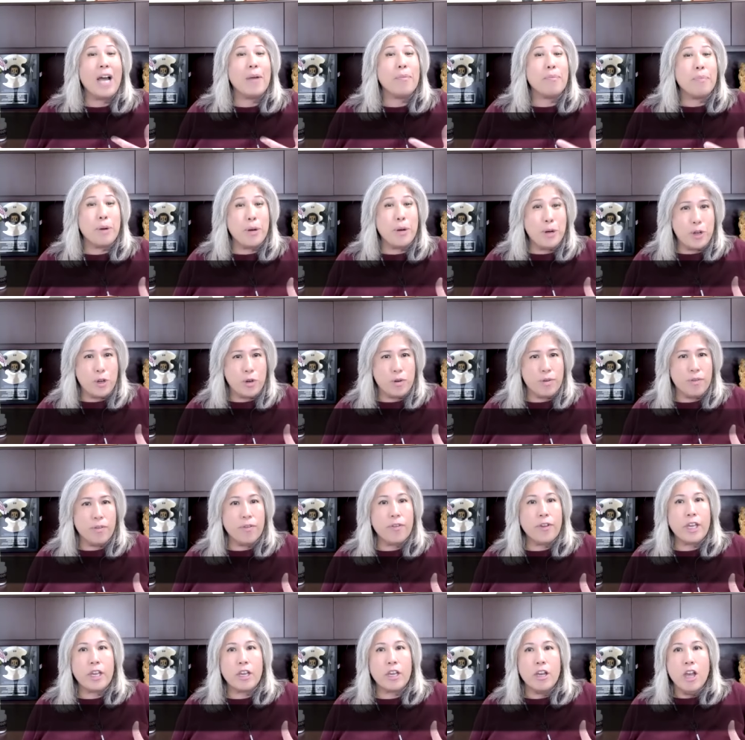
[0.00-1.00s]

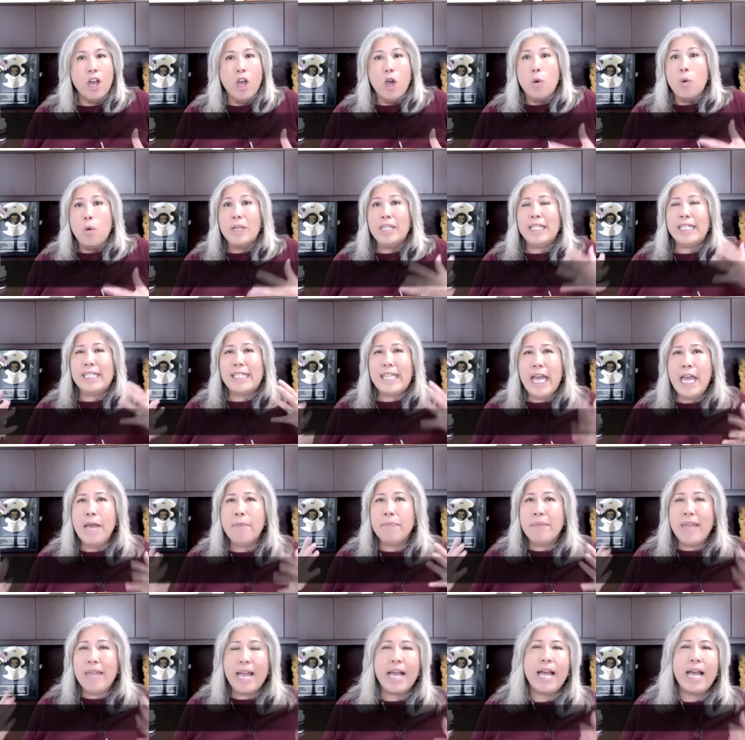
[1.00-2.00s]
hypertrophy but yeah. the
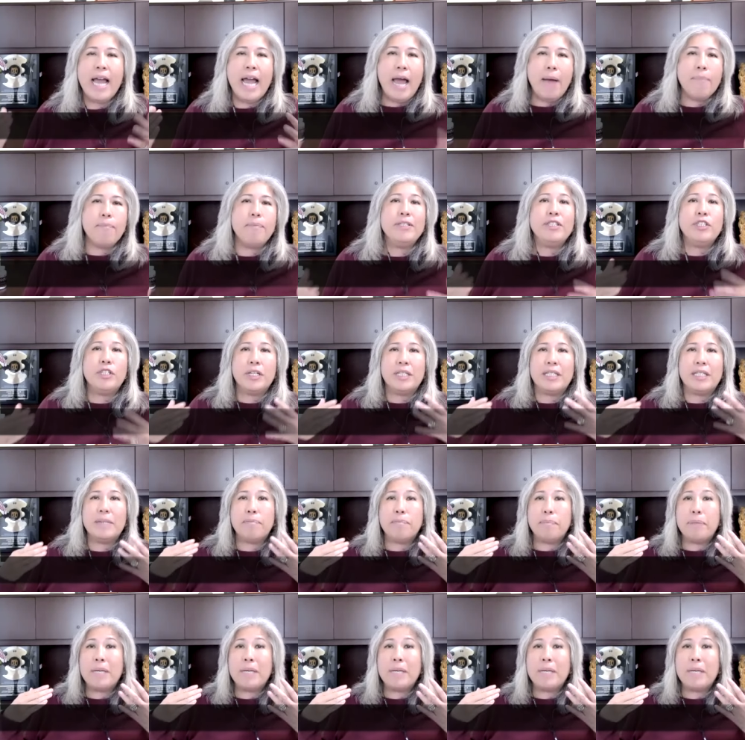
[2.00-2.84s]
same thing happened to the